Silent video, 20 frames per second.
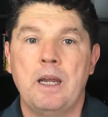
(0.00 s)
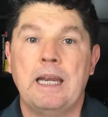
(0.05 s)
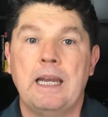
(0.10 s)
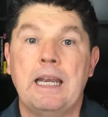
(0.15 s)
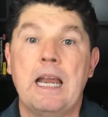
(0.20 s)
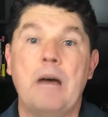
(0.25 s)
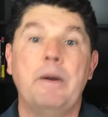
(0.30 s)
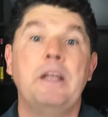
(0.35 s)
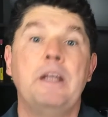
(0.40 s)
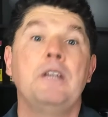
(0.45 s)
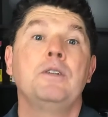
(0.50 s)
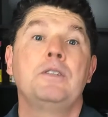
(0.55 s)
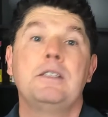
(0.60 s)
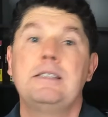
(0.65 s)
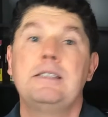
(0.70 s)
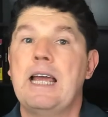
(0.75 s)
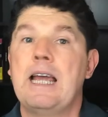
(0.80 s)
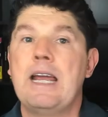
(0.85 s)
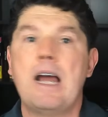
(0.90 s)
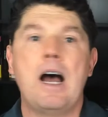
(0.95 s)
Now, it uses
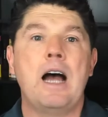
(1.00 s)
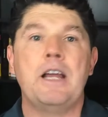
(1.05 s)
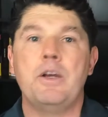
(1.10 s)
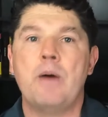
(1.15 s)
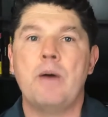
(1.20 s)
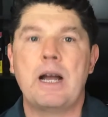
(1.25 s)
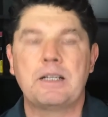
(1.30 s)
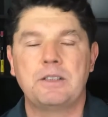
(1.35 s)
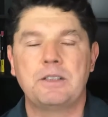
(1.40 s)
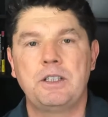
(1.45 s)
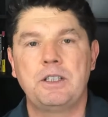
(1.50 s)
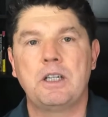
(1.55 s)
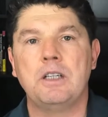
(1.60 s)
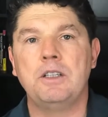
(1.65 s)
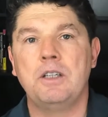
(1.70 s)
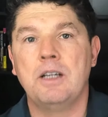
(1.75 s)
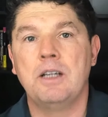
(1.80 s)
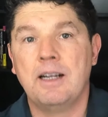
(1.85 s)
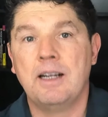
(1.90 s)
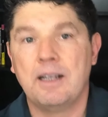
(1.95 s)
AI. You actually
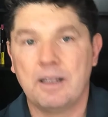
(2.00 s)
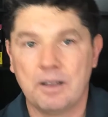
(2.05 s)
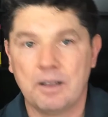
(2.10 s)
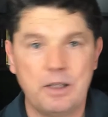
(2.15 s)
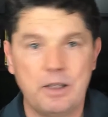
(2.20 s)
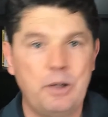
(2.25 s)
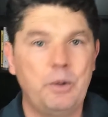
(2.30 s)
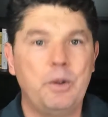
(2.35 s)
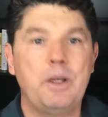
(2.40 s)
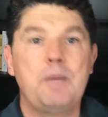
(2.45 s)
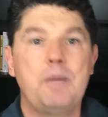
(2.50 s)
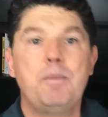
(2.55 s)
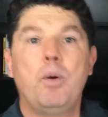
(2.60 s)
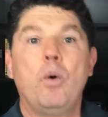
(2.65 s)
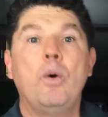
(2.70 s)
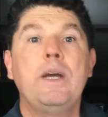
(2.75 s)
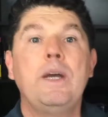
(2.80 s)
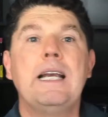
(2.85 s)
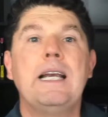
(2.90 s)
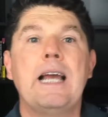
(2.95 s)
can literally
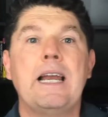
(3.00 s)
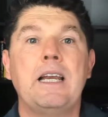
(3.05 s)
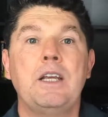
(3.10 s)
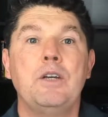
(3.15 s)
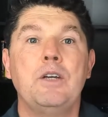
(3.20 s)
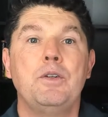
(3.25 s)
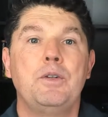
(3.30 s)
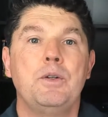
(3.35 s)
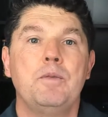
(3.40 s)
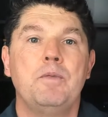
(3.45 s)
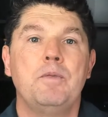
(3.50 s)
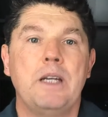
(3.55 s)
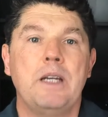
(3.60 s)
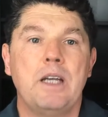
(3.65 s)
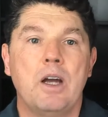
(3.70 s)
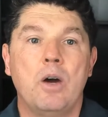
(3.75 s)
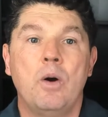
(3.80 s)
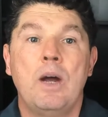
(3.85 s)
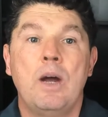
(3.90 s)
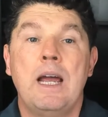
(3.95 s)
point it at a YouTube
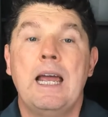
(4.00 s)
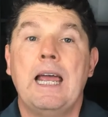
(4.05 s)
video